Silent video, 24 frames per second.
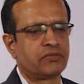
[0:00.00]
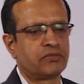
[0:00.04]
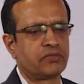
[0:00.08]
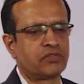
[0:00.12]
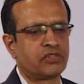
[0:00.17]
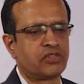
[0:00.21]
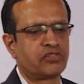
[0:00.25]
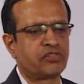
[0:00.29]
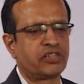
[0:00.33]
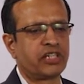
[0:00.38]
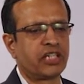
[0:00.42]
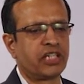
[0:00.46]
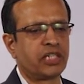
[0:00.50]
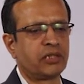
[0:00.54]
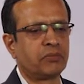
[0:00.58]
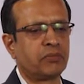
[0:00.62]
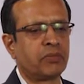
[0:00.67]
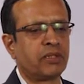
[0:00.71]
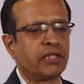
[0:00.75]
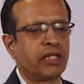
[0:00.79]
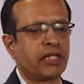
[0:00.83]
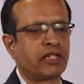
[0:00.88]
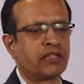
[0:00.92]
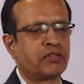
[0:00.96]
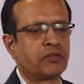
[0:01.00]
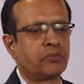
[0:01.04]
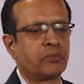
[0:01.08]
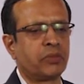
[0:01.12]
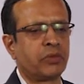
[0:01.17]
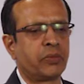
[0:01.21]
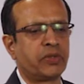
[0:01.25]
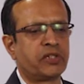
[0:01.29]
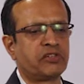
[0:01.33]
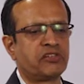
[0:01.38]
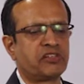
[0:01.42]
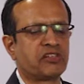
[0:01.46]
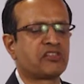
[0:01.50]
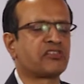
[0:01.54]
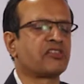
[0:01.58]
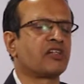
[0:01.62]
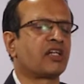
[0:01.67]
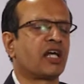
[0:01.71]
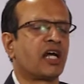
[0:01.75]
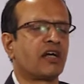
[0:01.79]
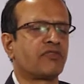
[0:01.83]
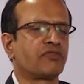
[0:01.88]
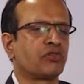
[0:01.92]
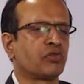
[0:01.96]
sustainably at between six
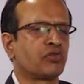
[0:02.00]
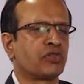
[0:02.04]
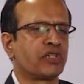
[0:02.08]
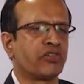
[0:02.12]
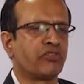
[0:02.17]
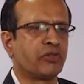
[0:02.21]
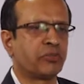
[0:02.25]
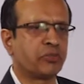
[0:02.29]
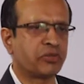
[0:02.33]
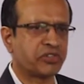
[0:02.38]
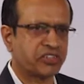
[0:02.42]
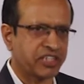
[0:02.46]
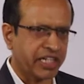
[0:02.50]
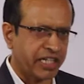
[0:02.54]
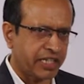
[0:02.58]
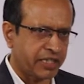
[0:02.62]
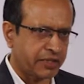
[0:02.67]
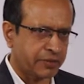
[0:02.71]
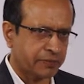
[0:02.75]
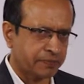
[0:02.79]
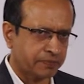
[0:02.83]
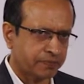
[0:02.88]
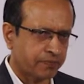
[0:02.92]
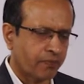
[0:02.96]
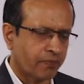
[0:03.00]
and a half to seven percent,